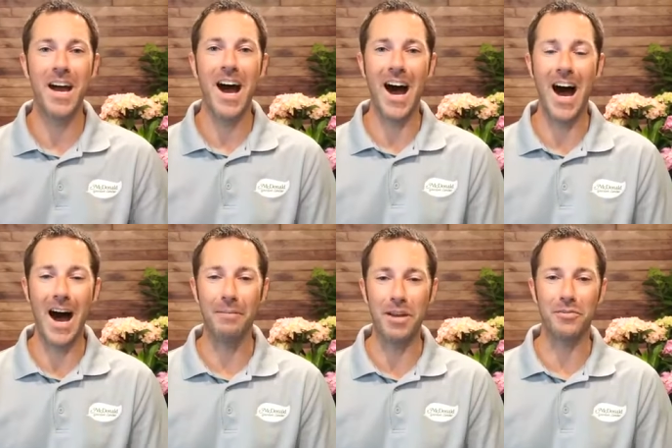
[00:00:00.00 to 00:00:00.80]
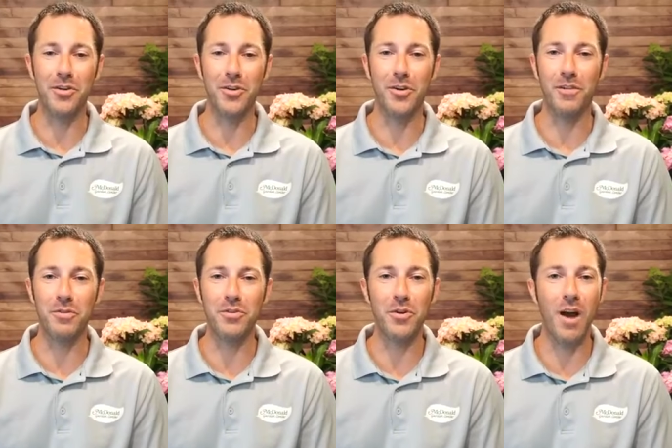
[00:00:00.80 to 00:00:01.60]
Um, if you if
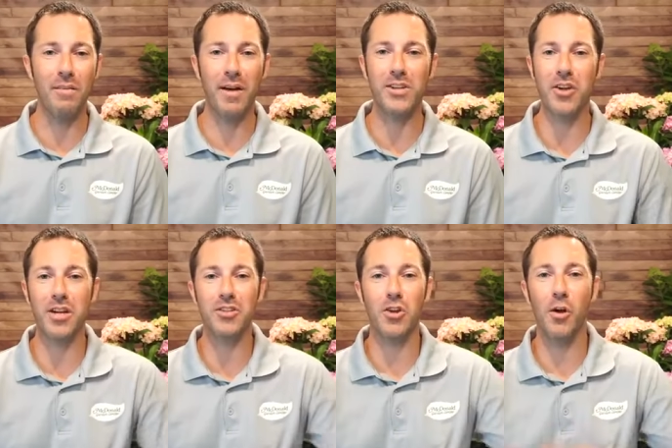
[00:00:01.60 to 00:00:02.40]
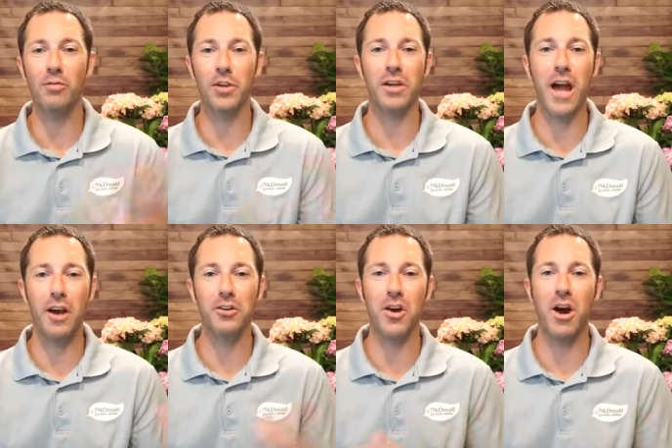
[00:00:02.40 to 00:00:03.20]
you do have hydrangeas, hopefully now
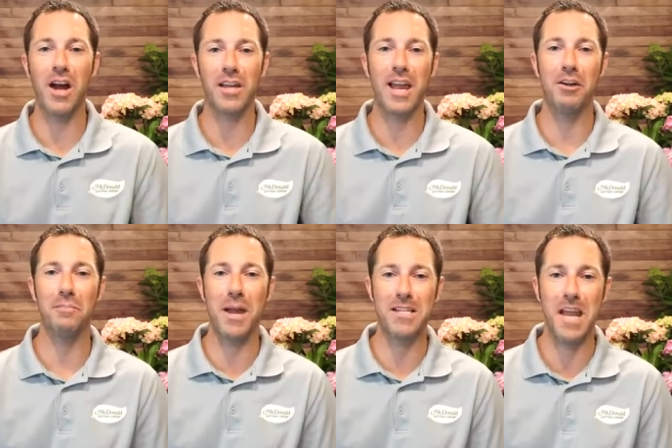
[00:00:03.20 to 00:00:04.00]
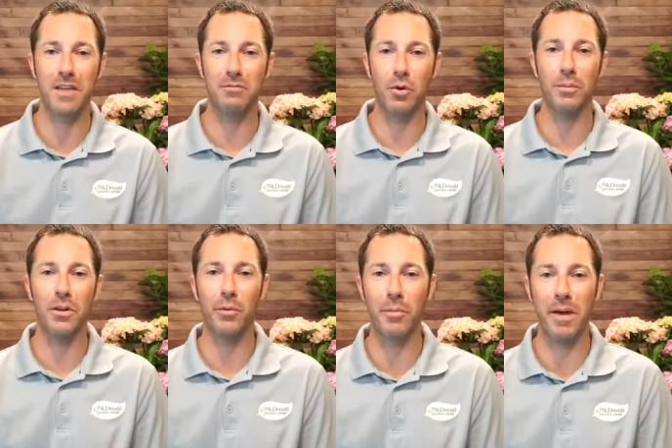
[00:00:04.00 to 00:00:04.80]
you know how to care and maintain for them a
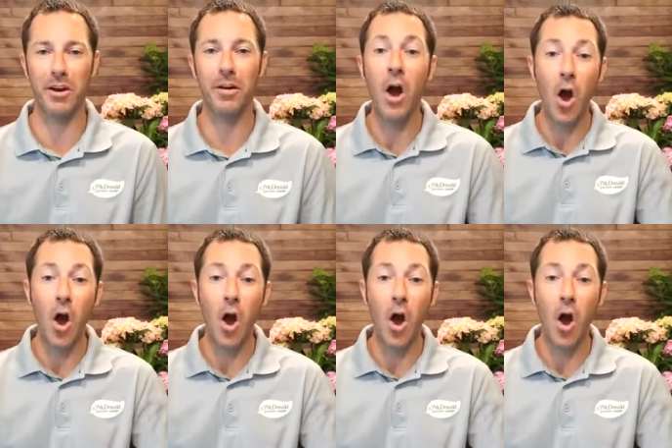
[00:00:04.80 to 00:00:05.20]
little bit better.